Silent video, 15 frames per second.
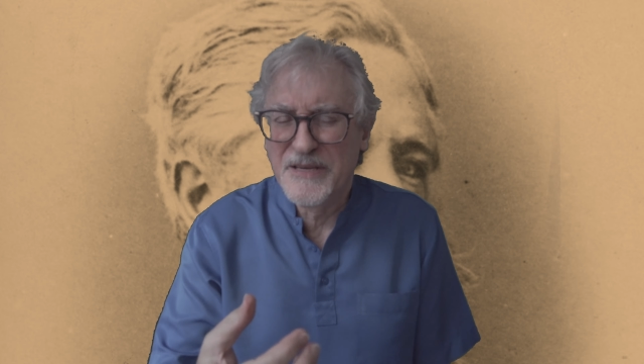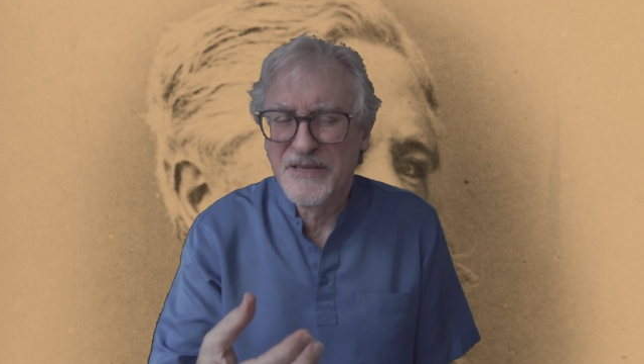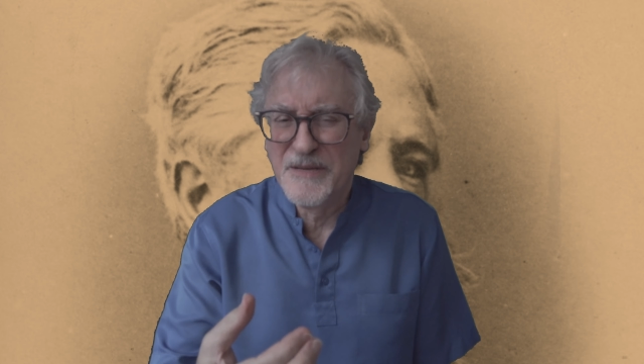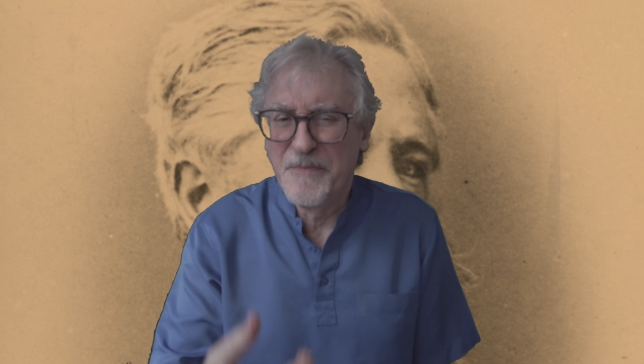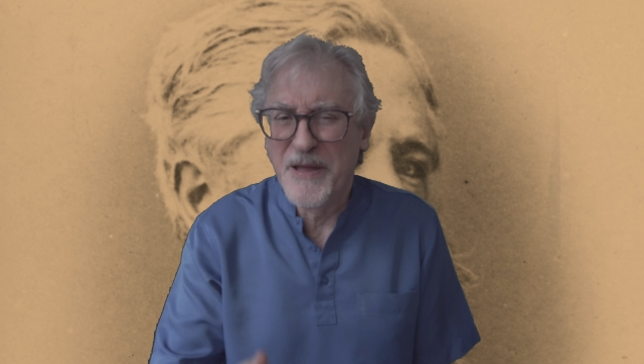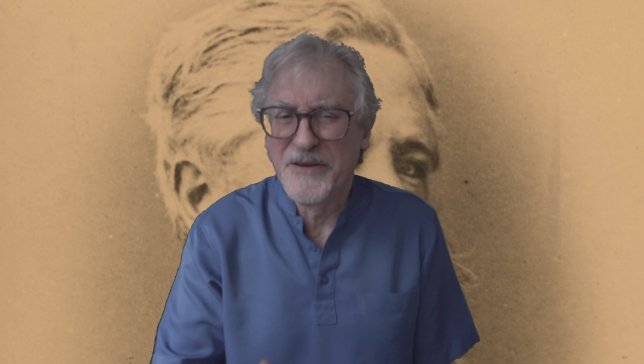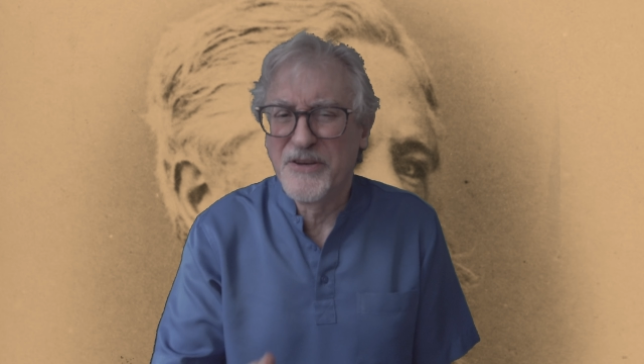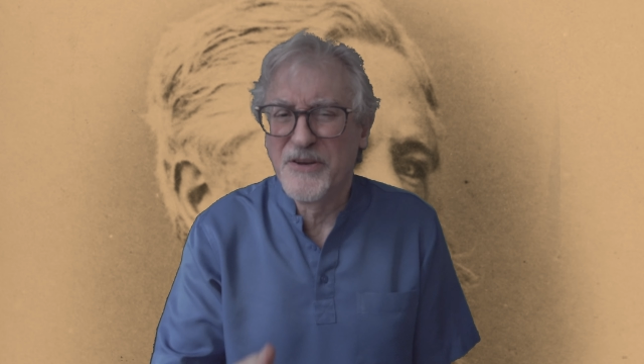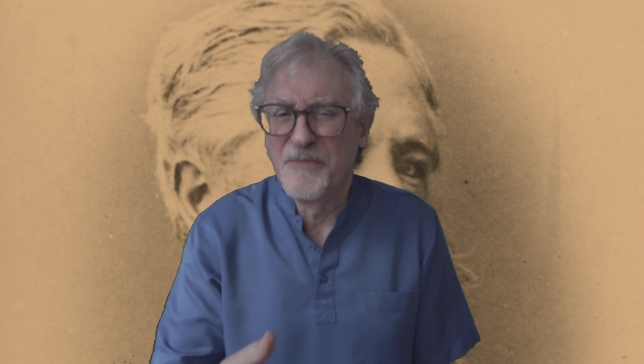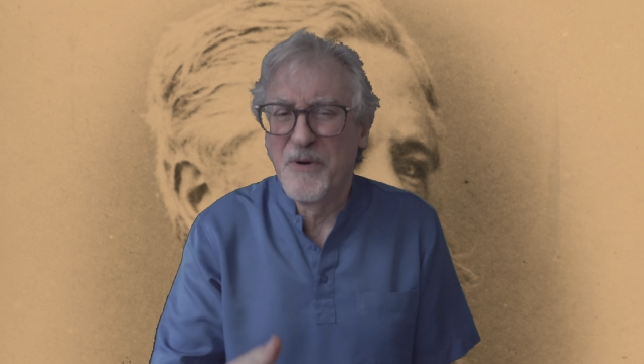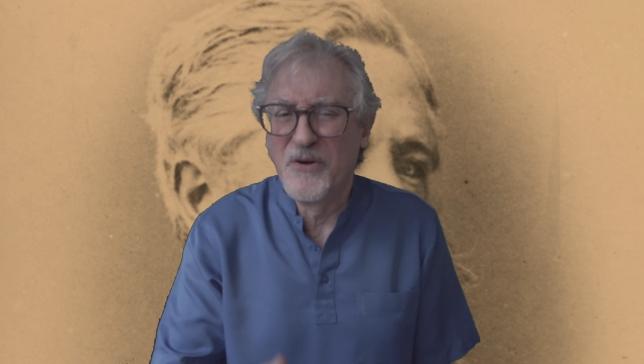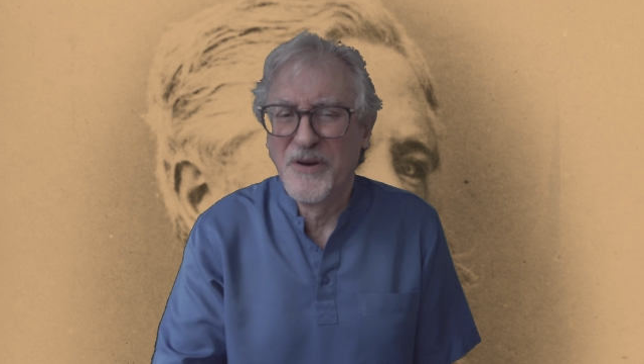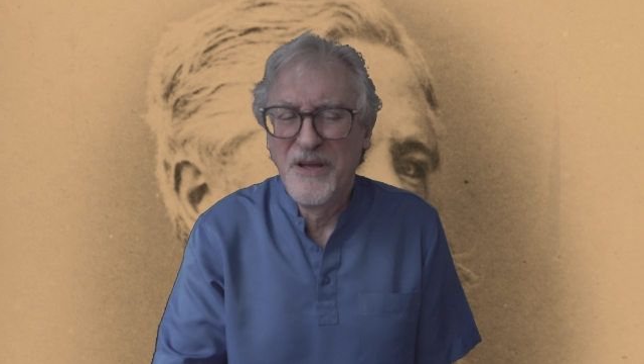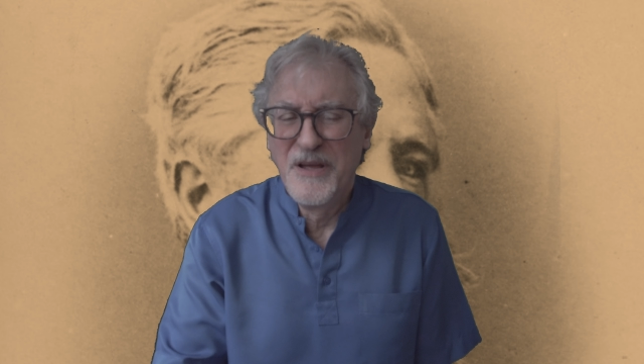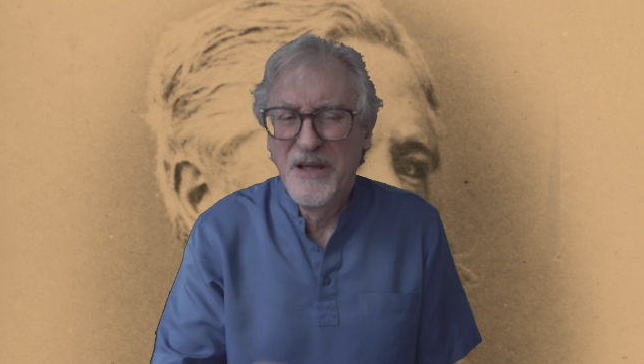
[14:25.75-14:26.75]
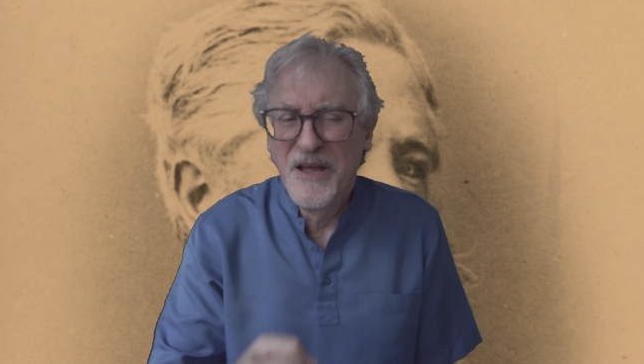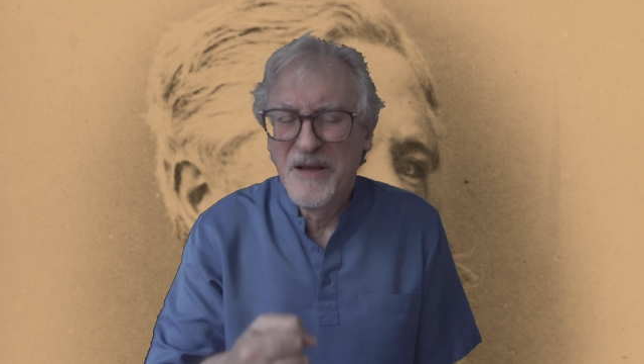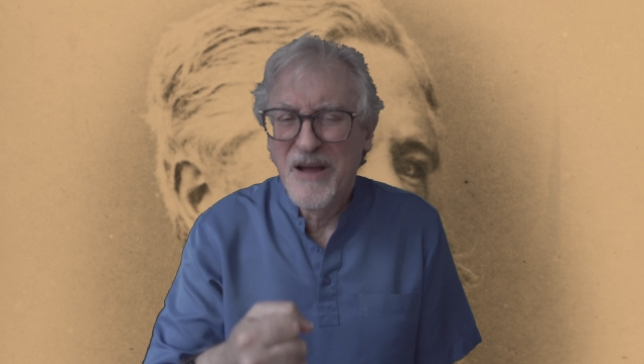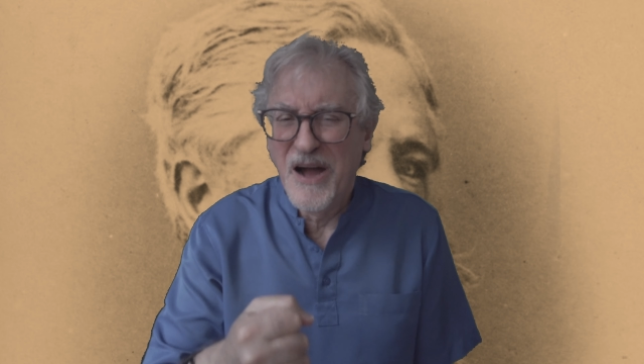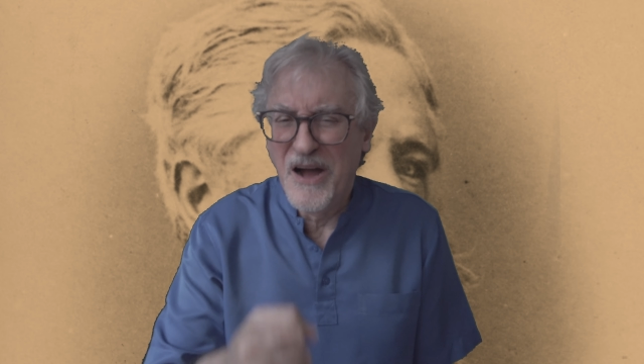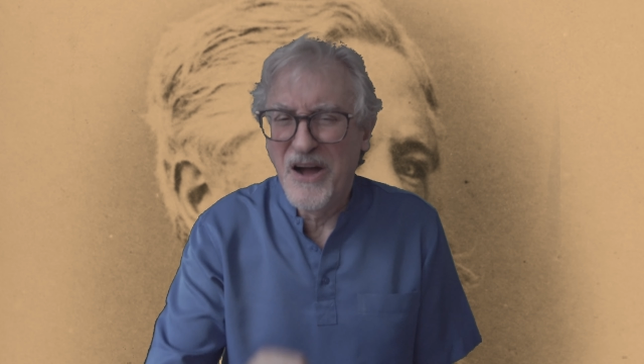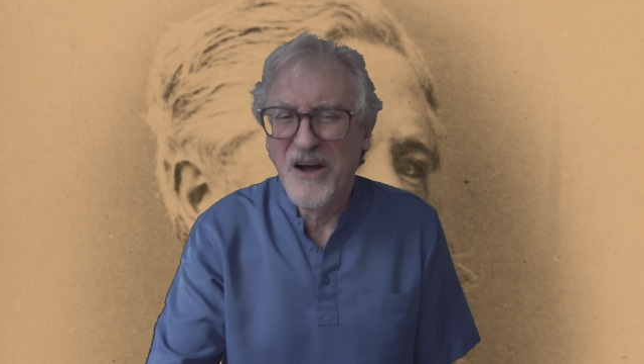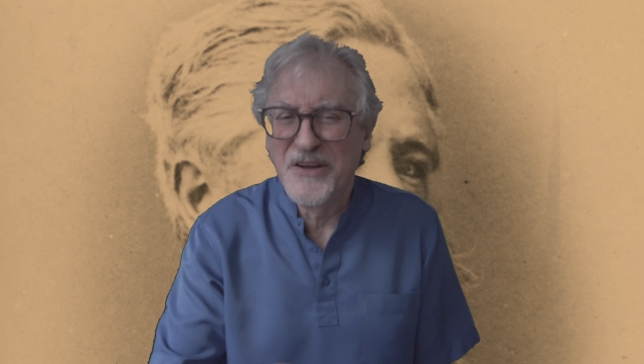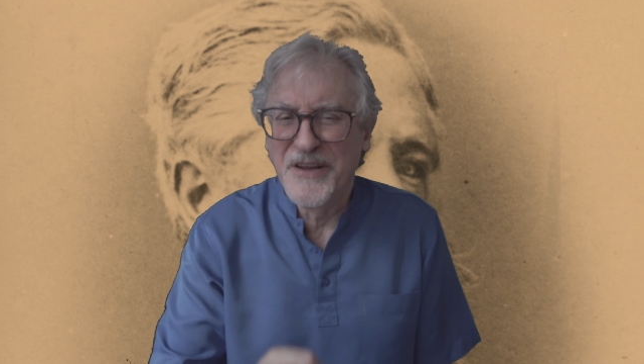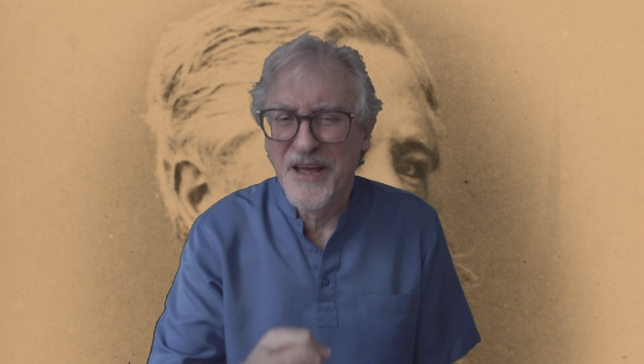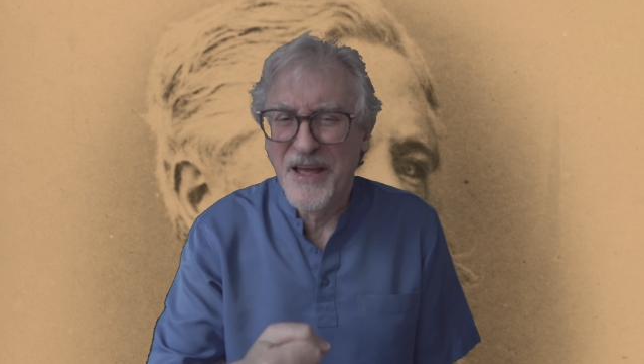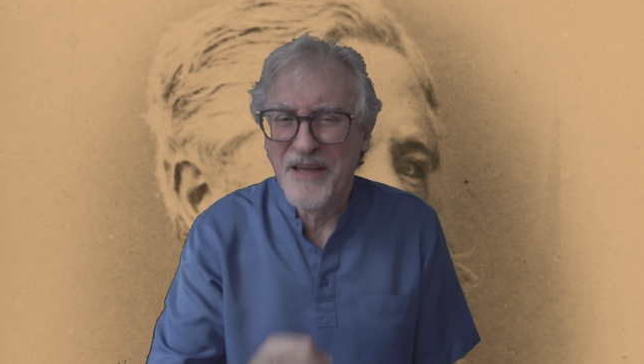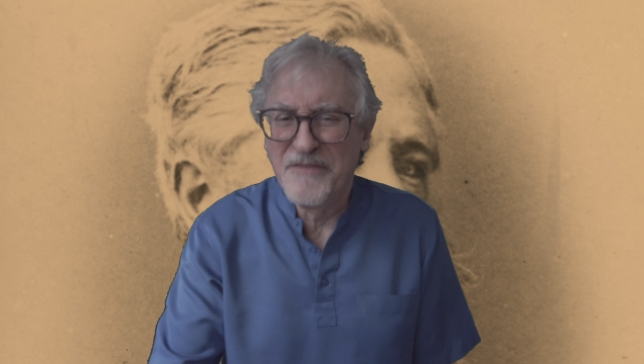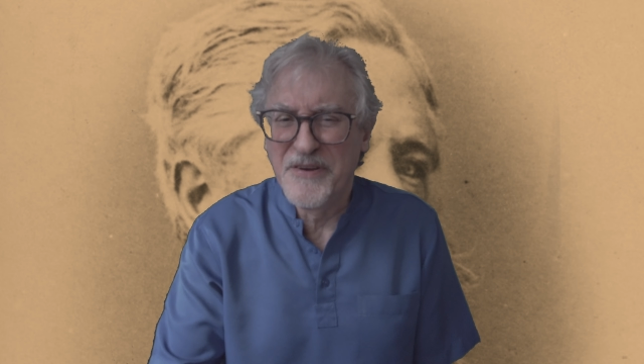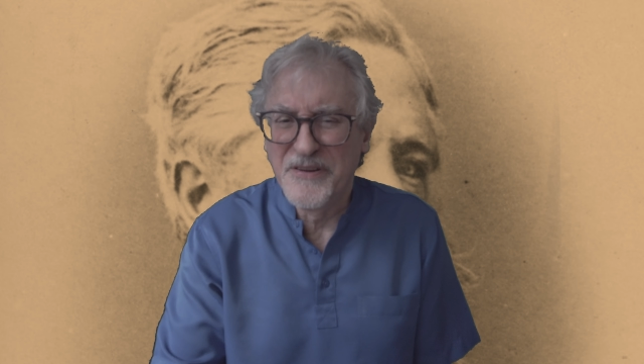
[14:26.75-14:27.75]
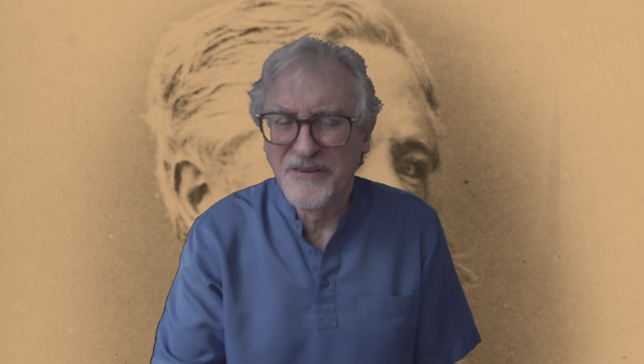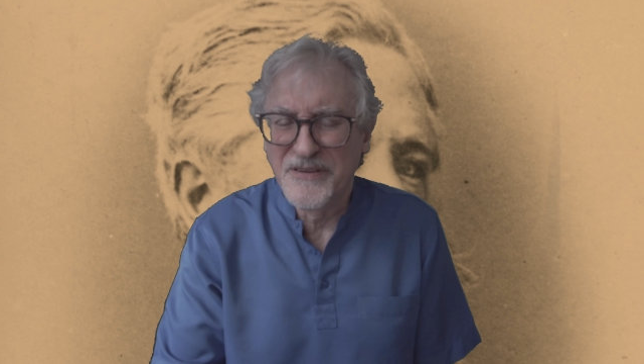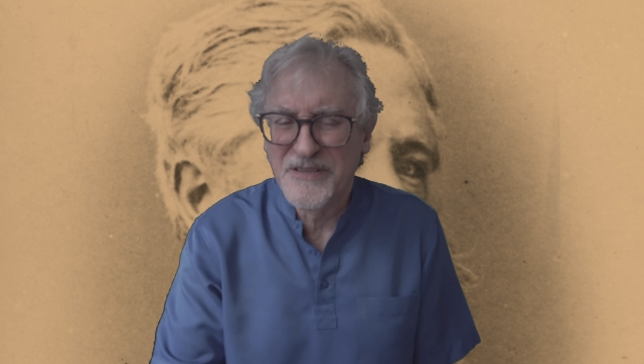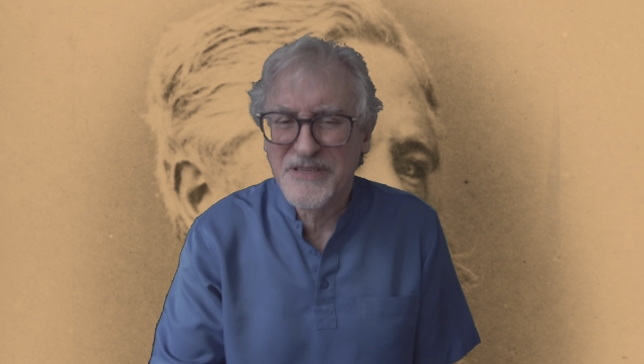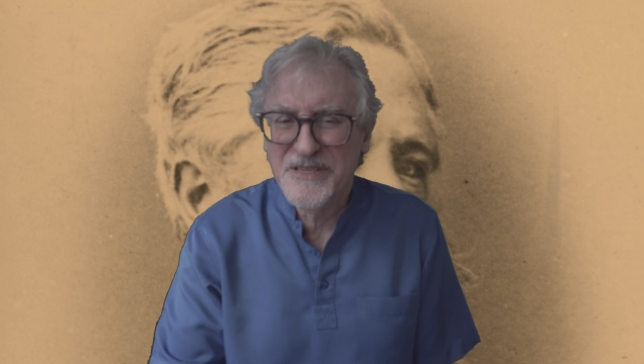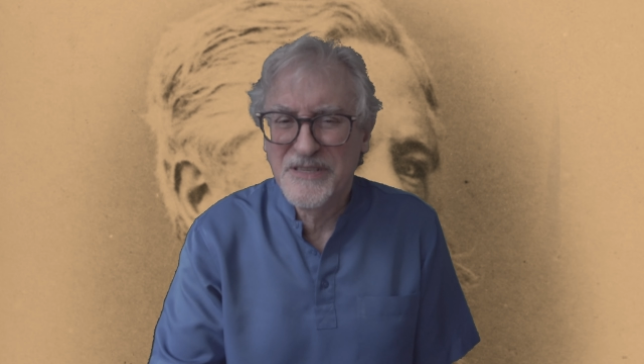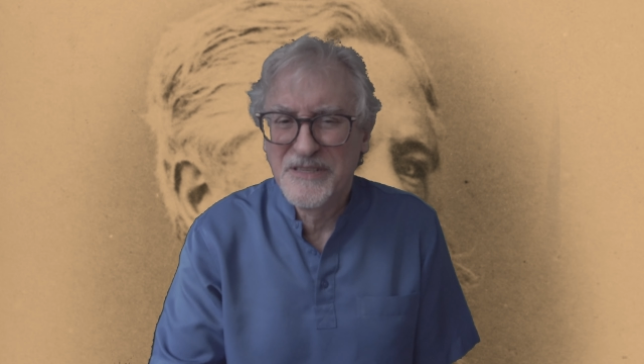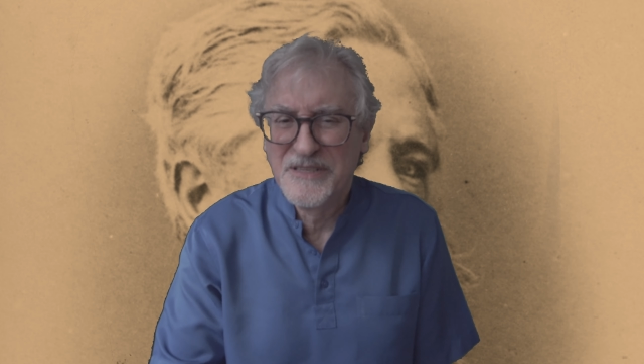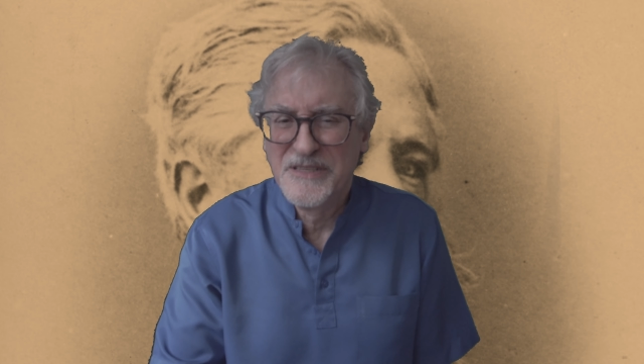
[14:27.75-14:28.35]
dependent upon hard evidence.